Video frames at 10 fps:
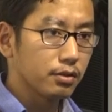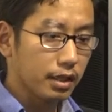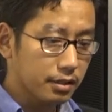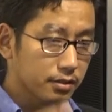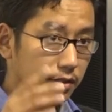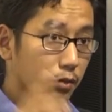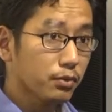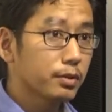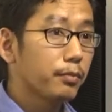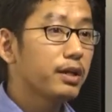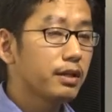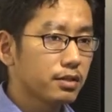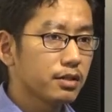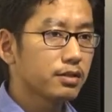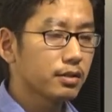That was the main
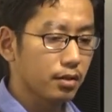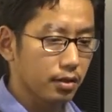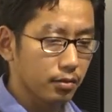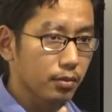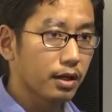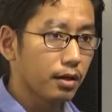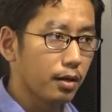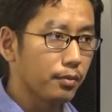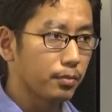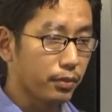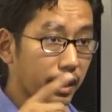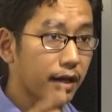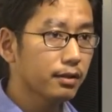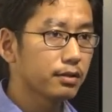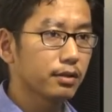intention,
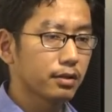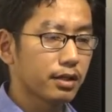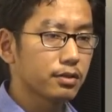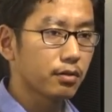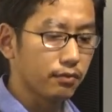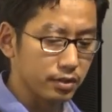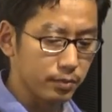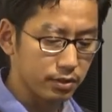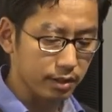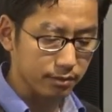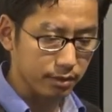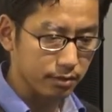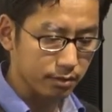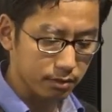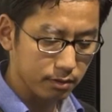behind the conduct of these military
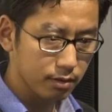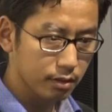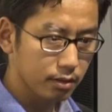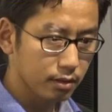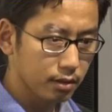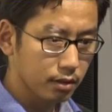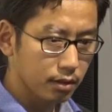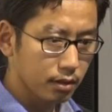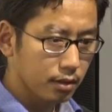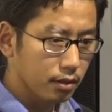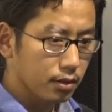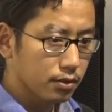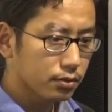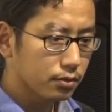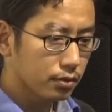exercises.
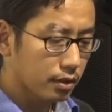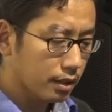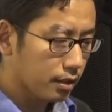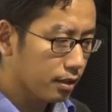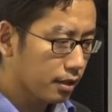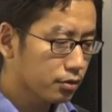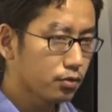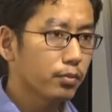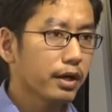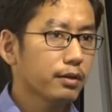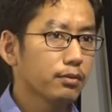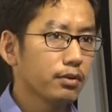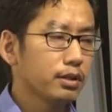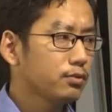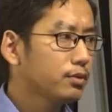So, as you might
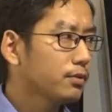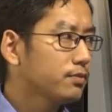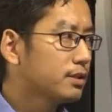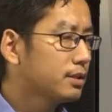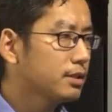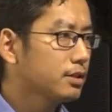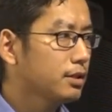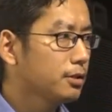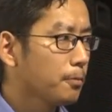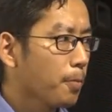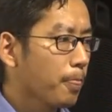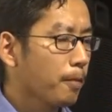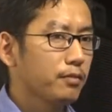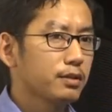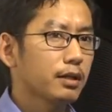know, in 2016,
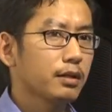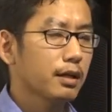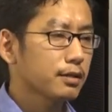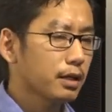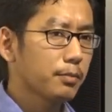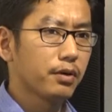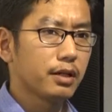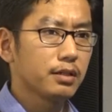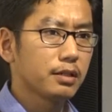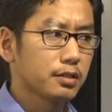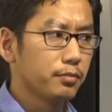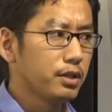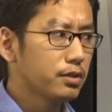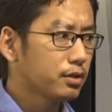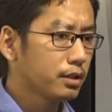China has upgraded its
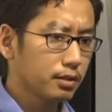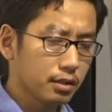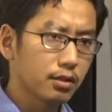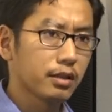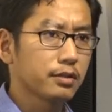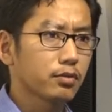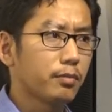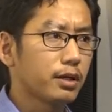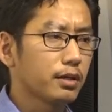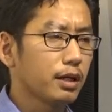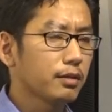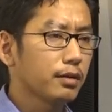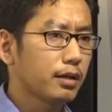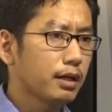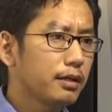military theater command. I
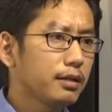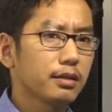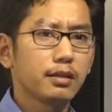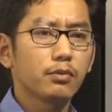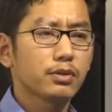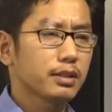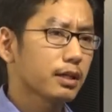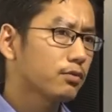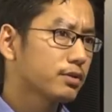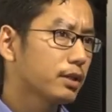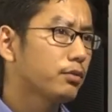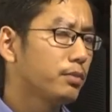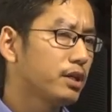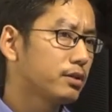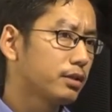think earlier there was around 7
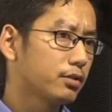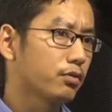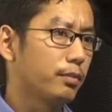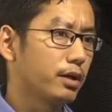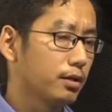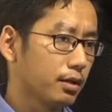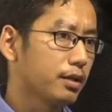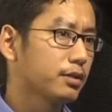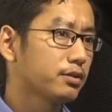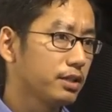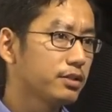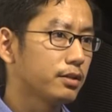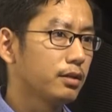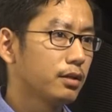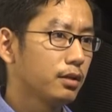military theater command, theater
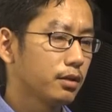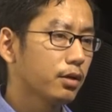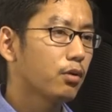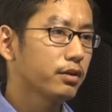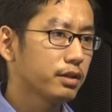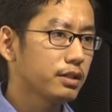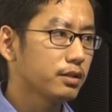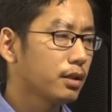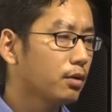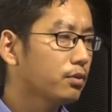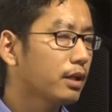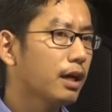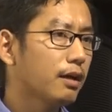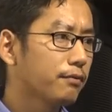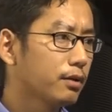region. They called it region. Now they
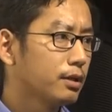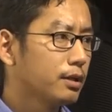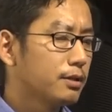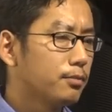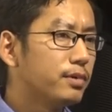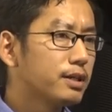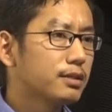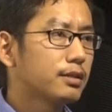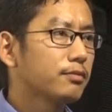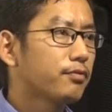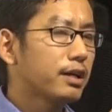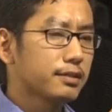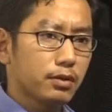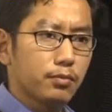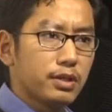have merged the
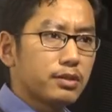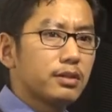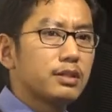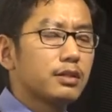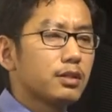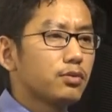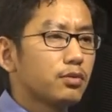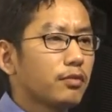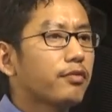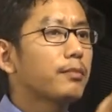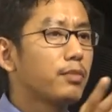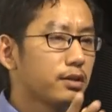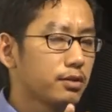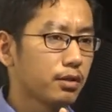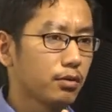7 military region into a 5
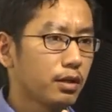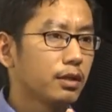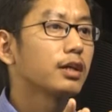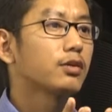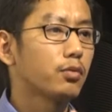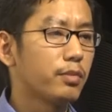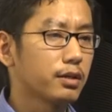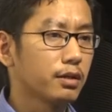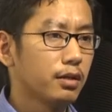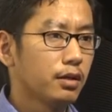military theater command.